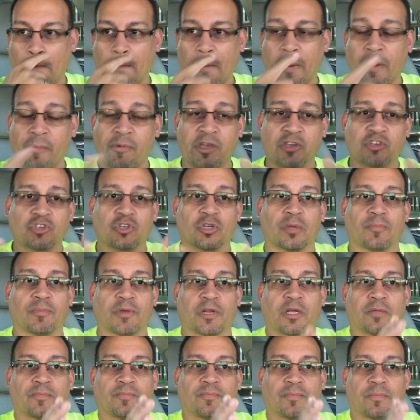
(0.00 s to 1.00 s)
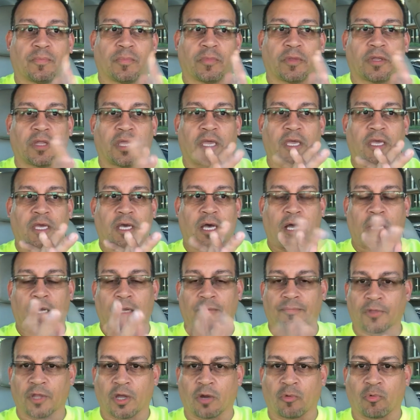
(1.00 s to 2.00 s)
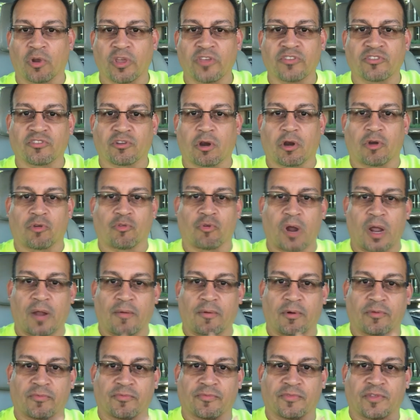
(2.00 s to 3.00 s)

Maybe I should have been a race car driver,